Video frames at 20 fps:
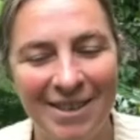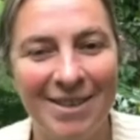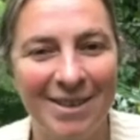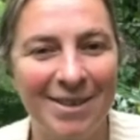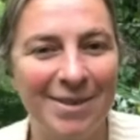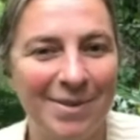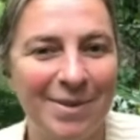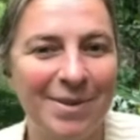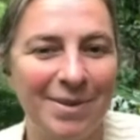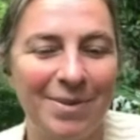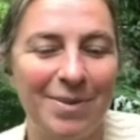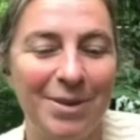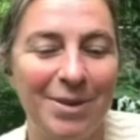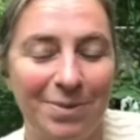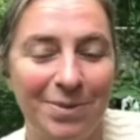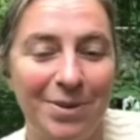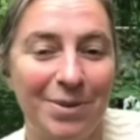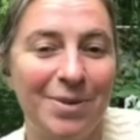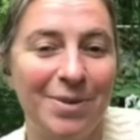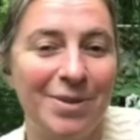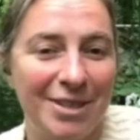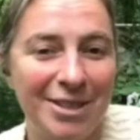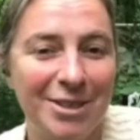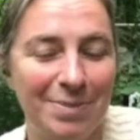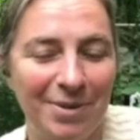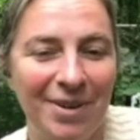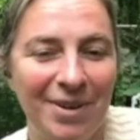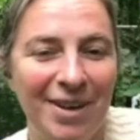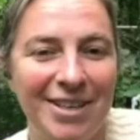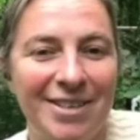It was
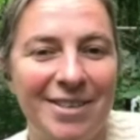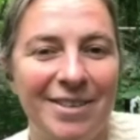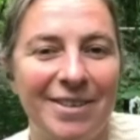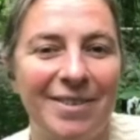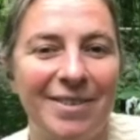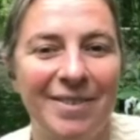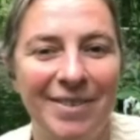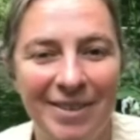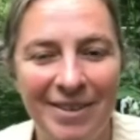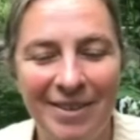inspirational.